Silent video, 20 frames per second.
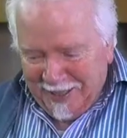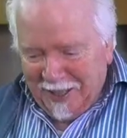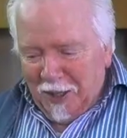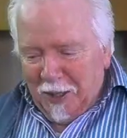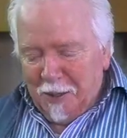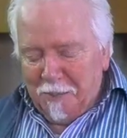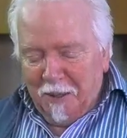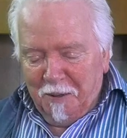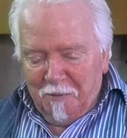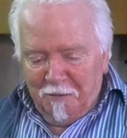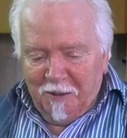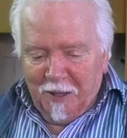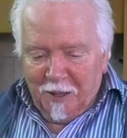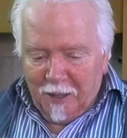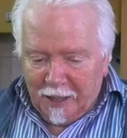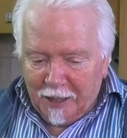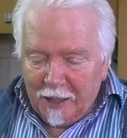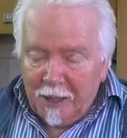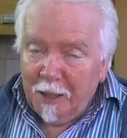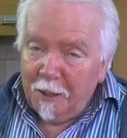bit
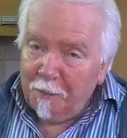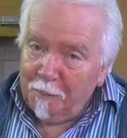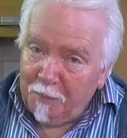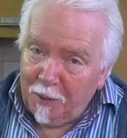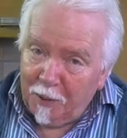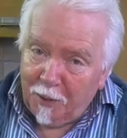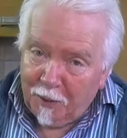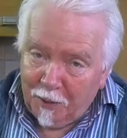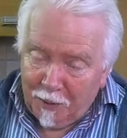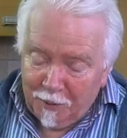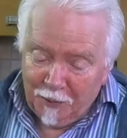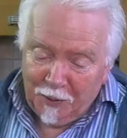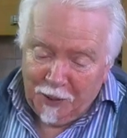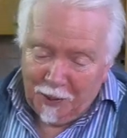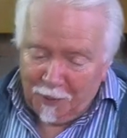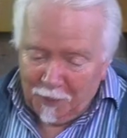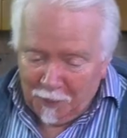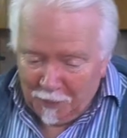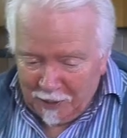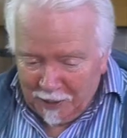fiddly, but
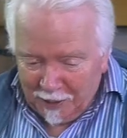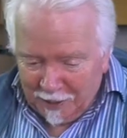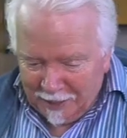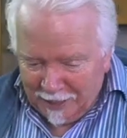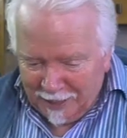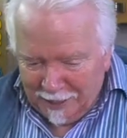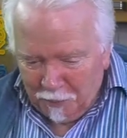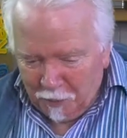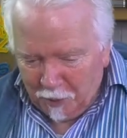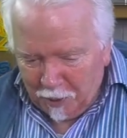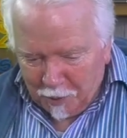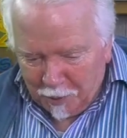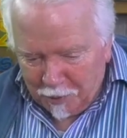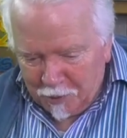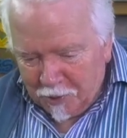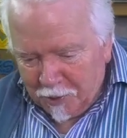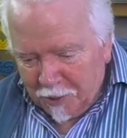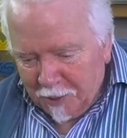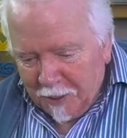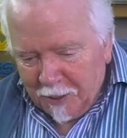yeah, it works.
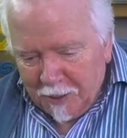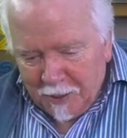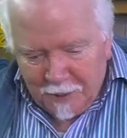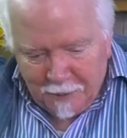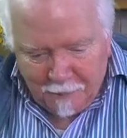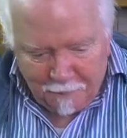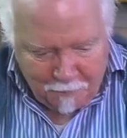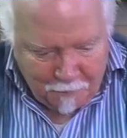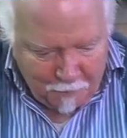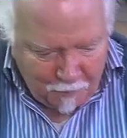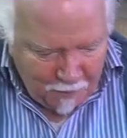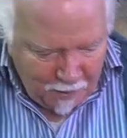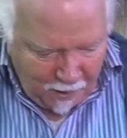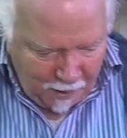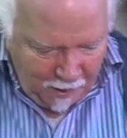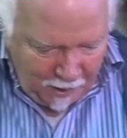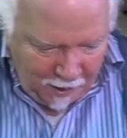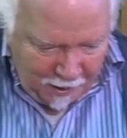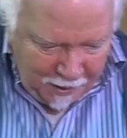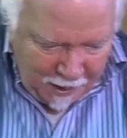
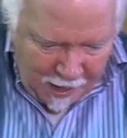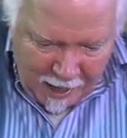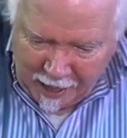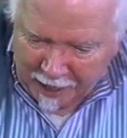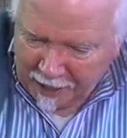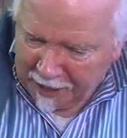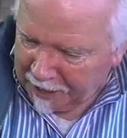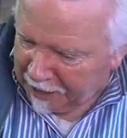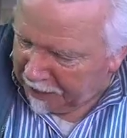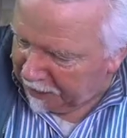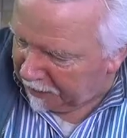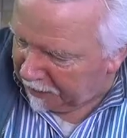And then